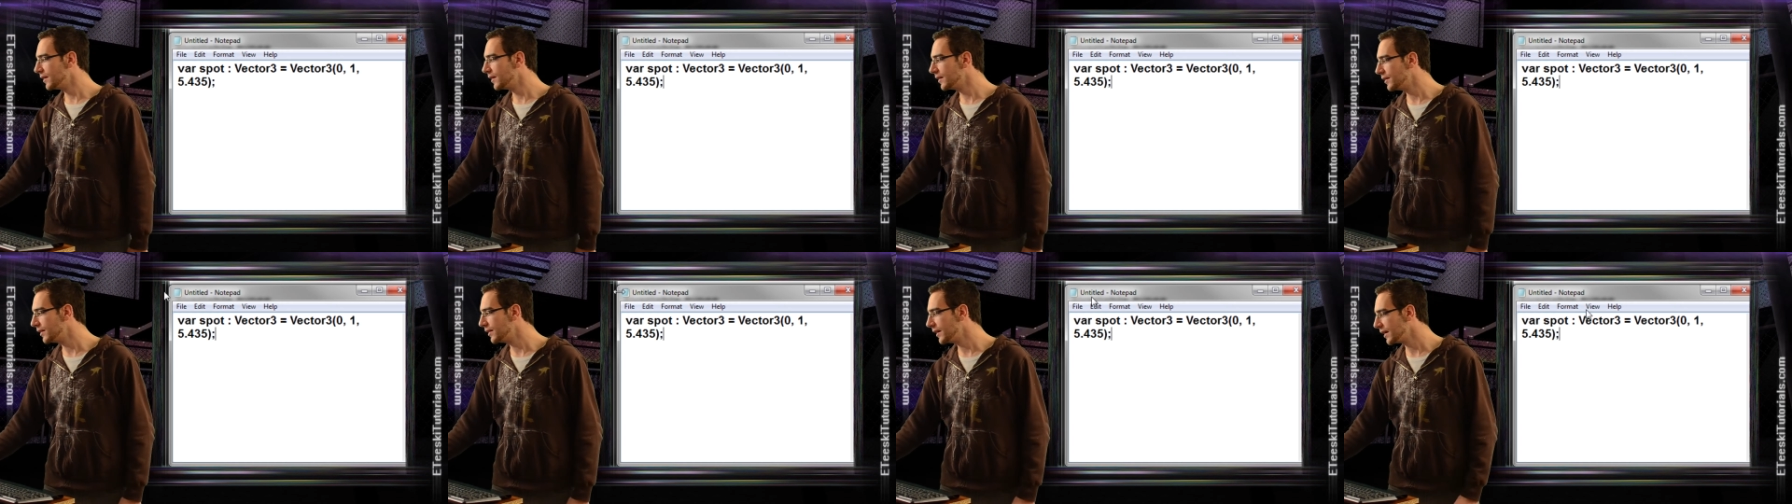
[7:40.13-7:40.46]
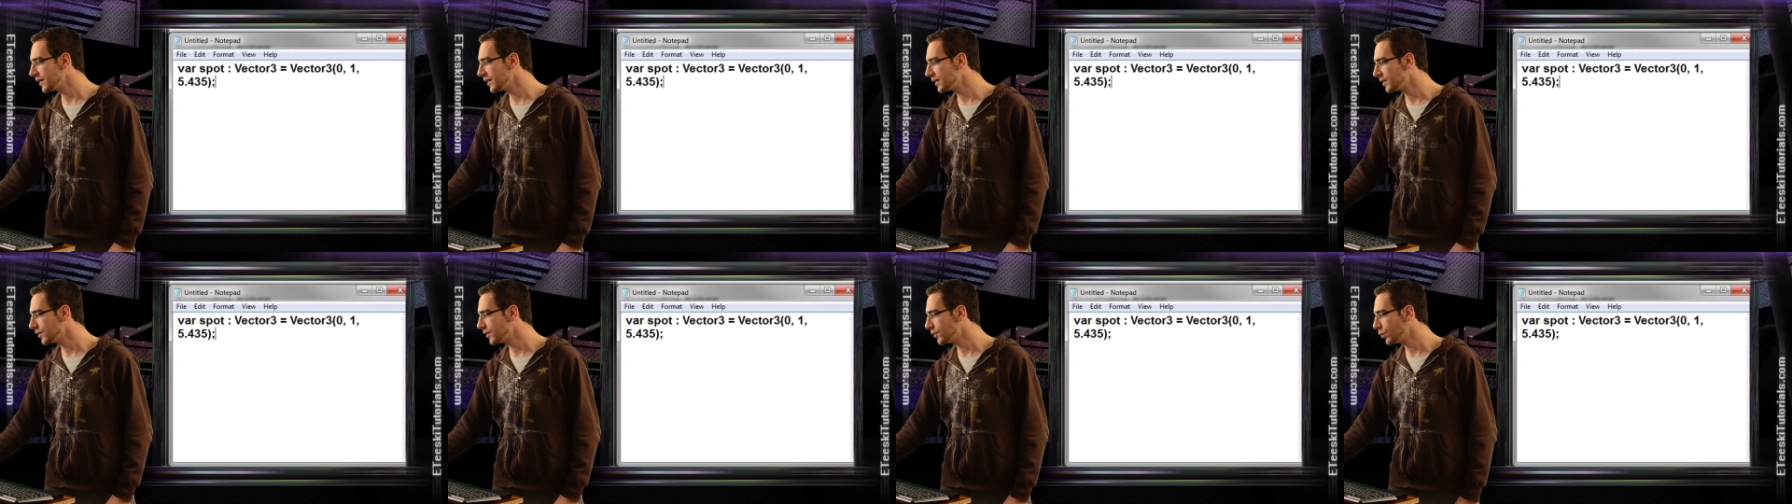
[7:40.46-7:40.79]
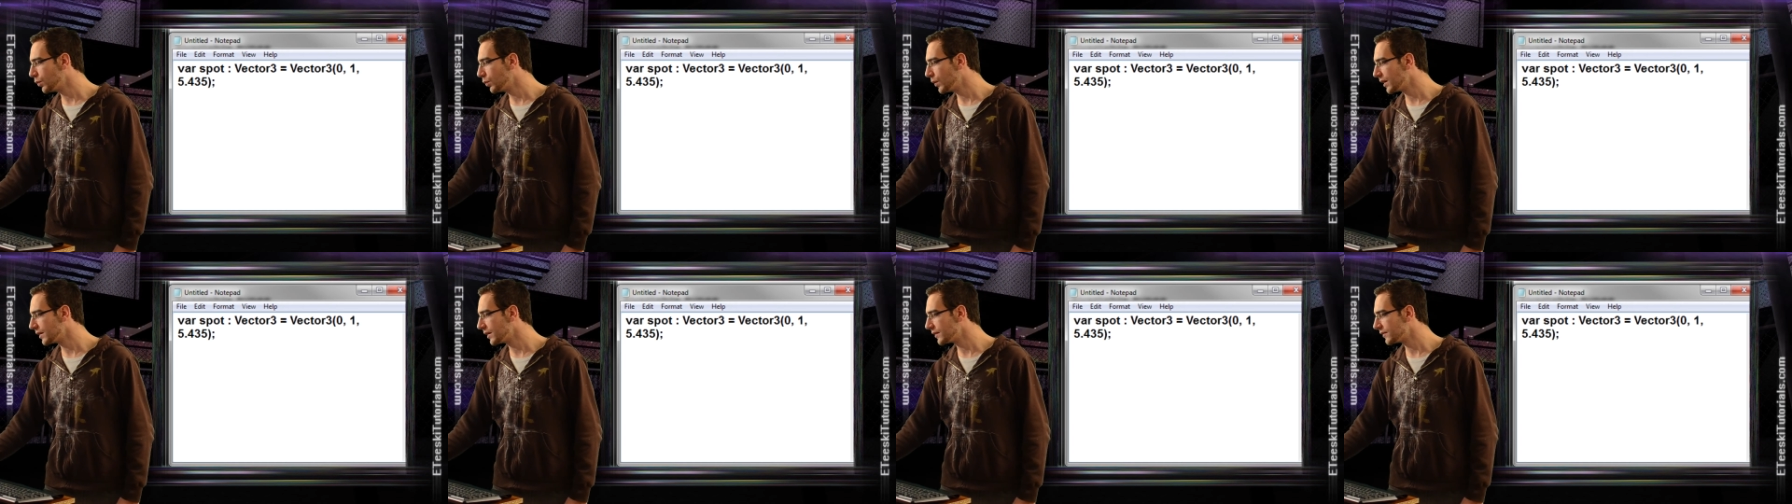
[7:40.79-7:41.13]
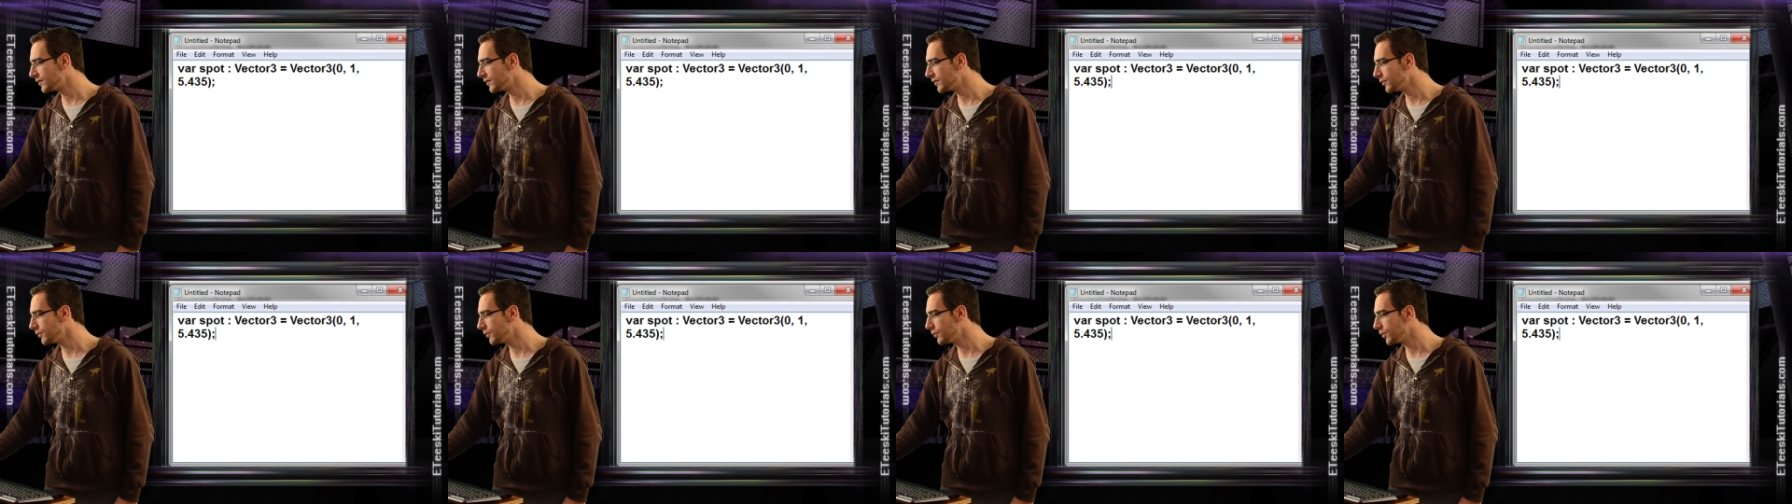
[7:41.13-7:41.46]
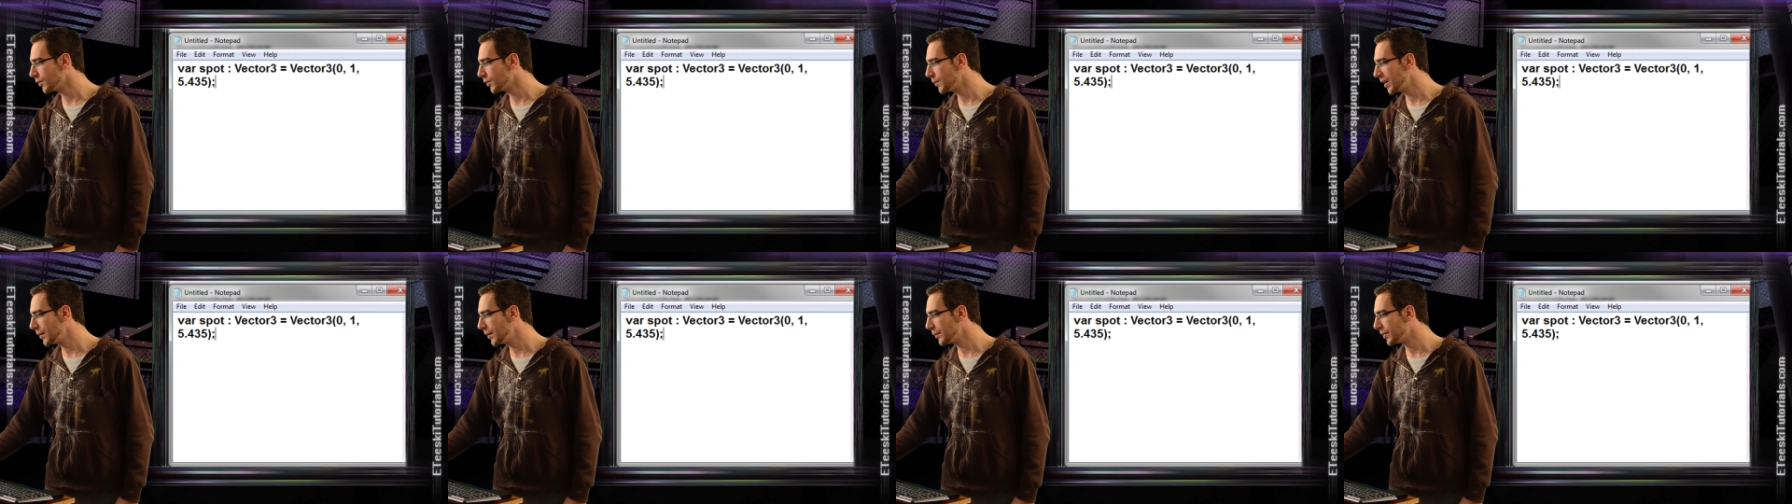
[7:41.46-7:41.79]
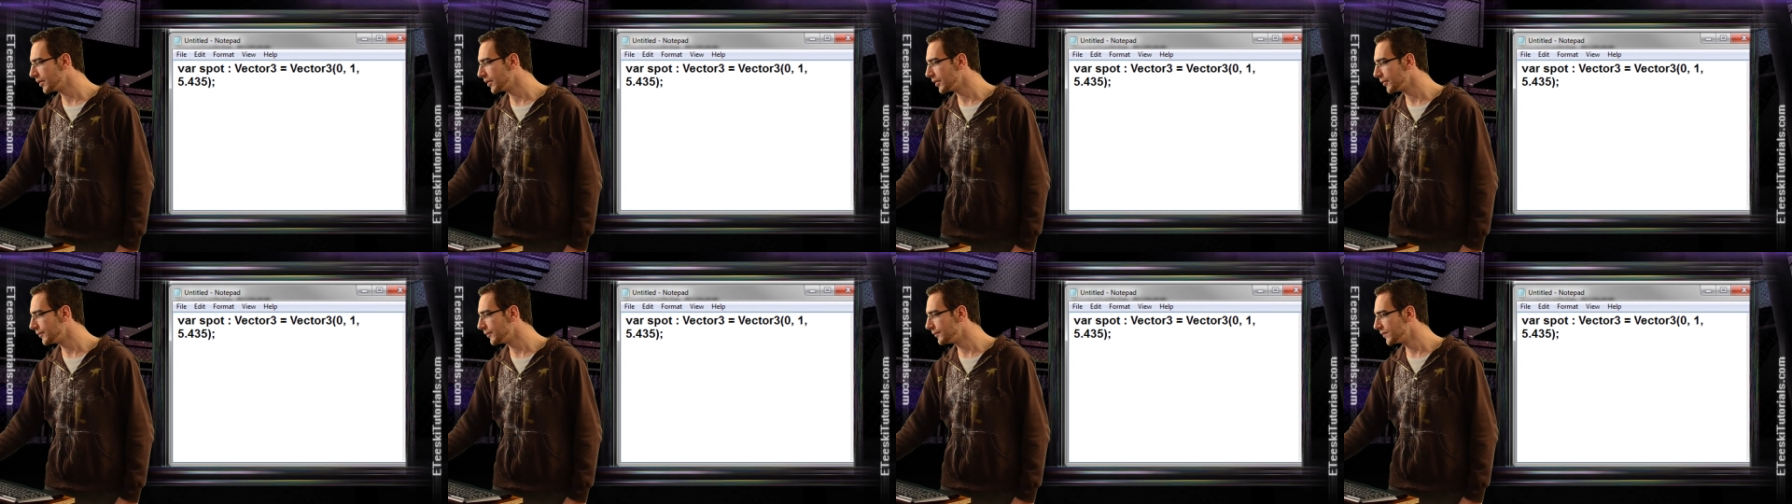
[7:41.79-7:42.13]
that you want to
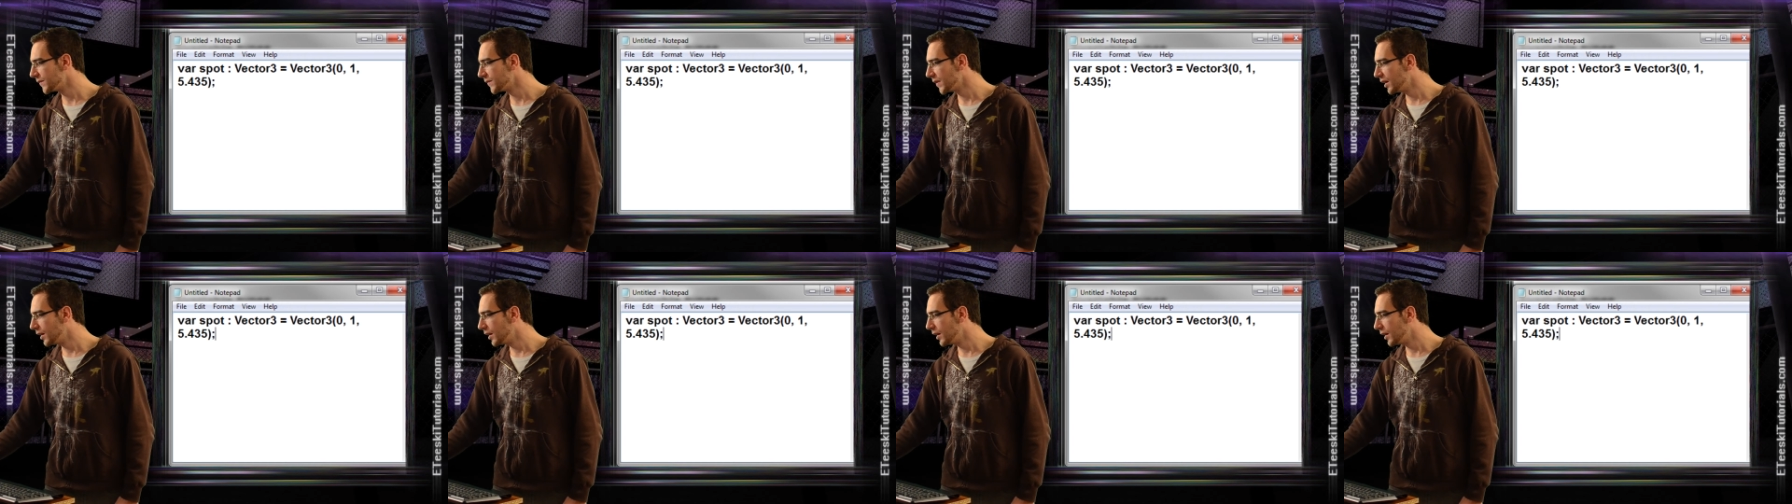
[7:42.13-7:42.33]
remember.